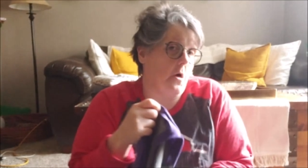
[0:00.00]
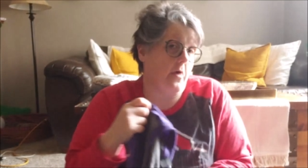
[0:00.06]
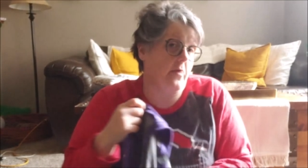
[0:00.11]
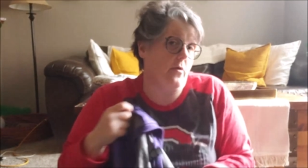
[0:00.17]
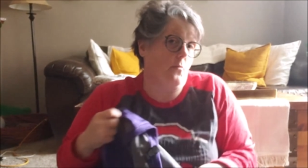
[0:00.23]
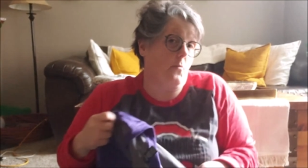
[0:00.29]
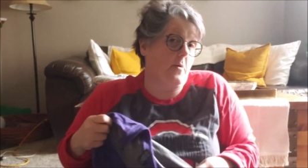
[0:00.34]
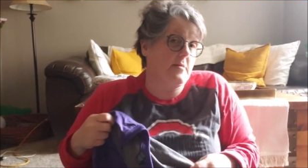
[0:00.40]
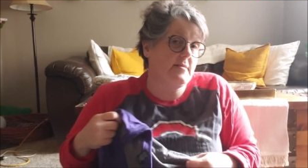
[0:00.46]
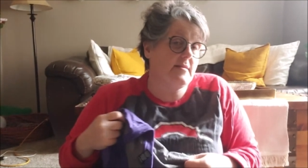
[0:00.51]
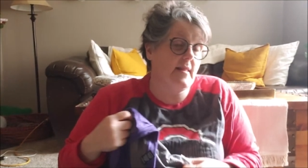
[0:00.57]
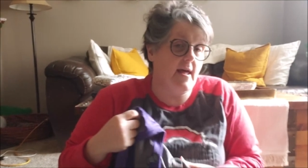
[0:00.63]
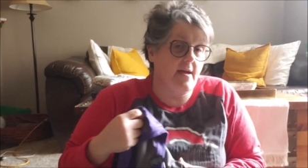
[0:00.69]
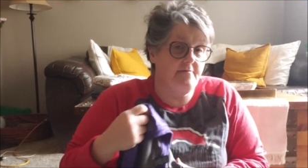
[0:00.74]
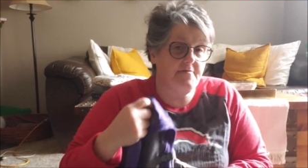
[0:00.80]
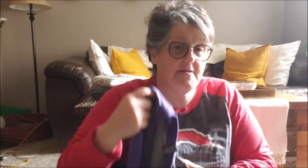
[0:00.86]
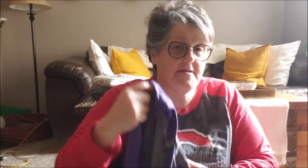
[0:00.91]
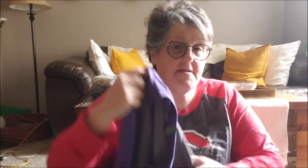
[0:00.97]
all the ones that
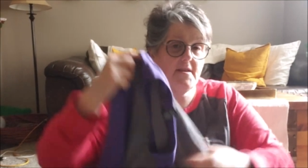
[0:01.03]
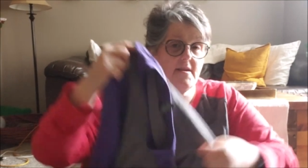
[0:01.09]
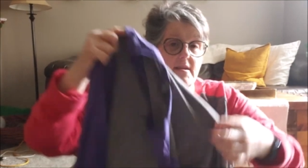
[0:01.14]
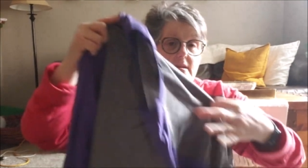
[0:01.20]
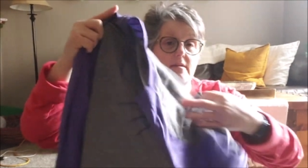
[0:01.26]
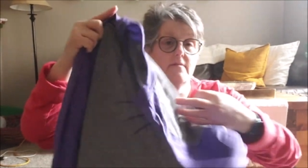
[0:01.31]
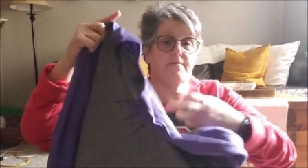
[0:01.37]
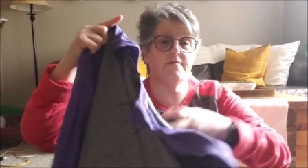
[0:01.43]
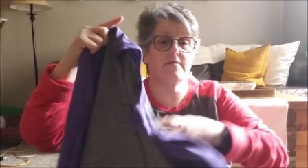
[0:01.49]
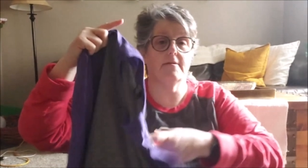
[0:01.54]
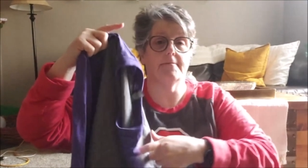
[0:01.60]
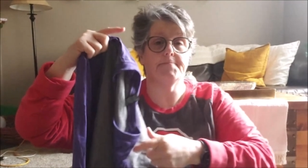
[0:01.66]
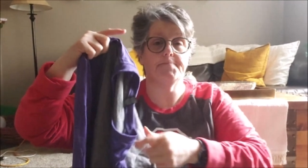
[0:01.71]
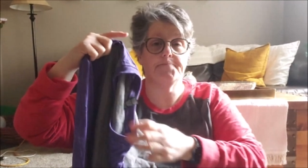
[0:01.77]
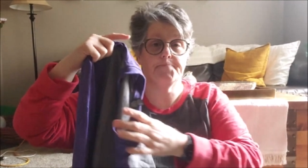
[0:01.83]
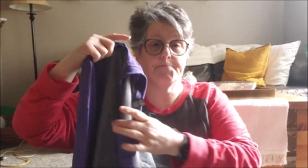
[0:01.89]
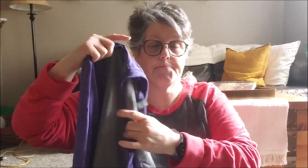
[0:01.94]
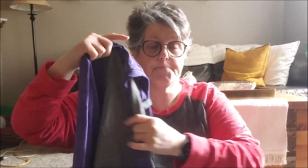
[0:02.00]
I've received
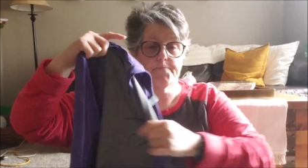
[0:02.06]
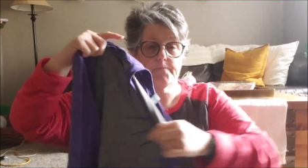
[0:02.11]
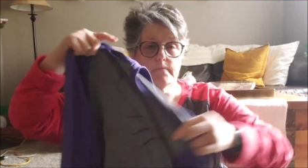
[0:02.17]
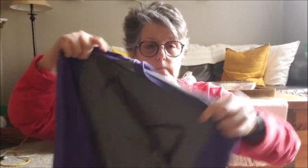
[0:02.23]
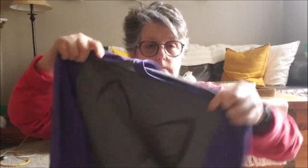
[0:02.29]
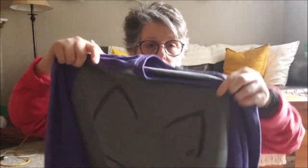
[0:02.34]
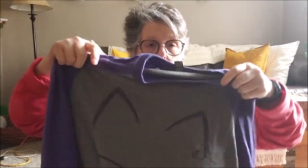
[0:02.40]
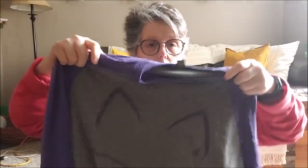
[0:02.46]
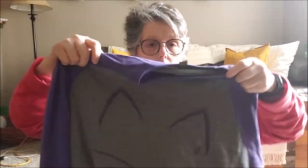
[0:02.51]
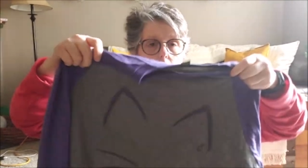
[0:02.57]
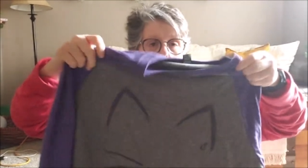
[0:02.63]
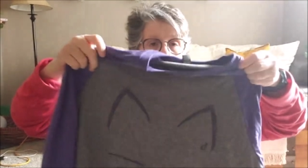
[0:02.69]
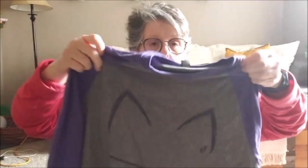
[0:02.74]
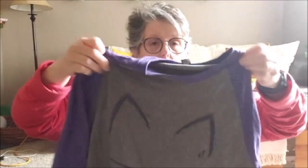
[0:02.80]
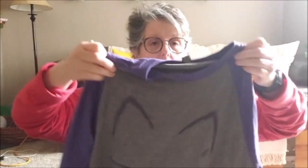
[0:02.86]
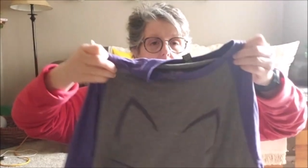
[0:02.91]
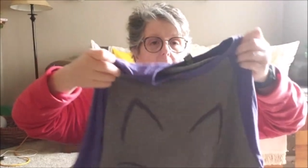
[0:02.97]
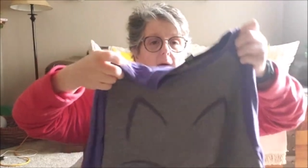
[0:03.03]

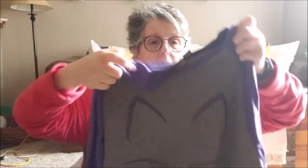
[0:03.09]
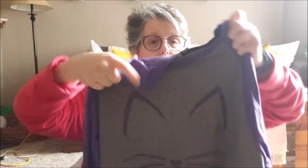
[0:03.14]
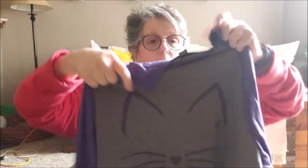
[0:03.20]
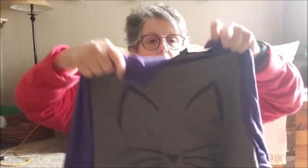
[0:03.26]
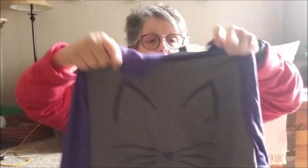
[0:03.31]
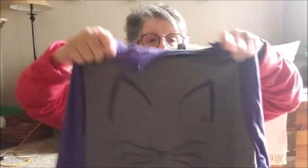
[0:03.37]
have